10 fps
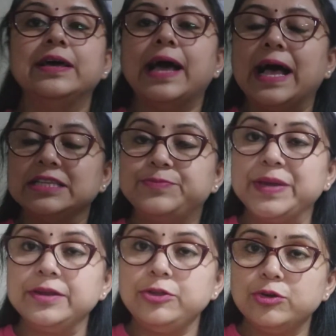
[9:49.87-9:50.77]
has
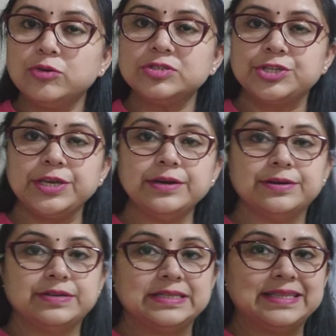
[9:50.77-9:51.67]
been used
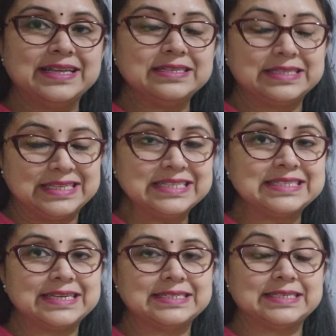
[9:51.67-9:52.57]
here in this
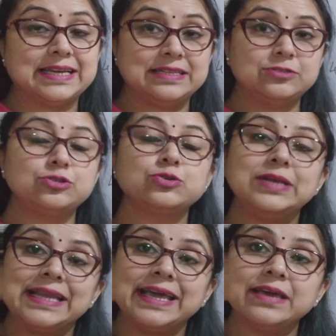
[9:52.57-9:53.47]
sentence to
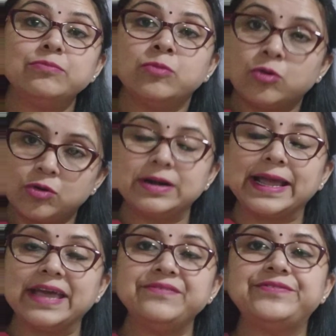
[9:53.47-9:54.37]
lay more
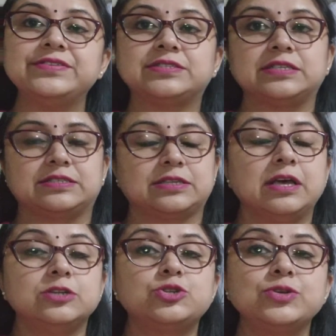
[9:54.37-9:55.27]
emphasis,
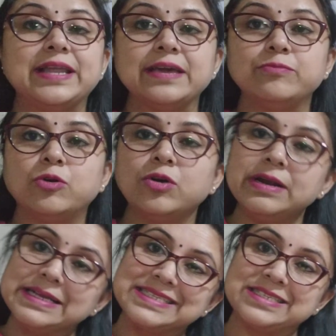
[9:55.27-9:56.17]
to lay
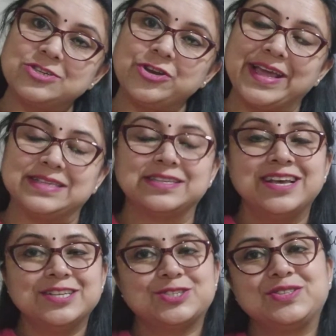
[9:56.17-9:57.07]
more stress.
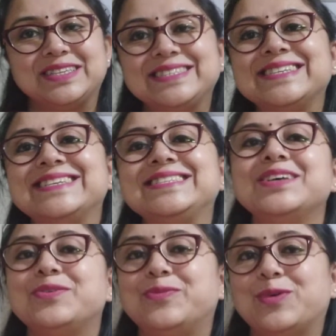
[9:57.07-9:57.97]
So this is
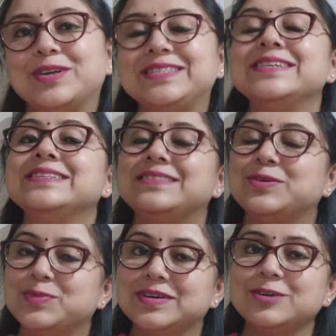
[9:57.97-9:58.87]
what the
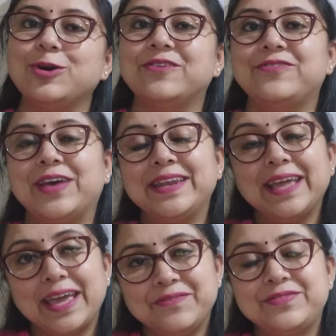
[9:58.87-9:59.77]
work of an
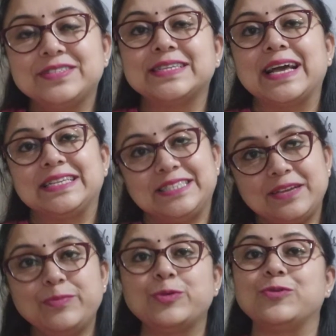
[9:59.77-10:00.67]

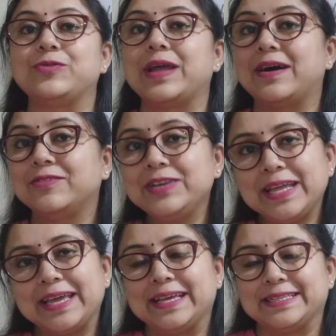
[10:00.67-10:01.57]
emphasizing pronoun
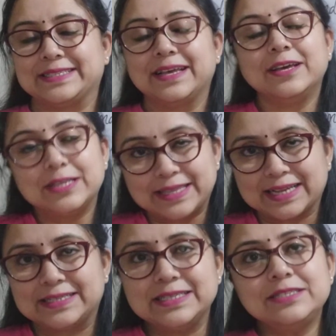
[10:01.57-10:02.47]
is.
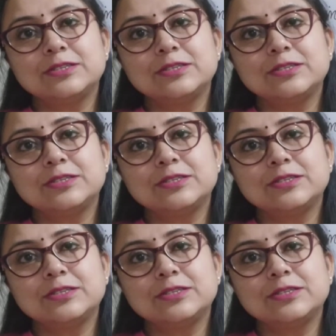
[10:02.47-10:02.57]
That is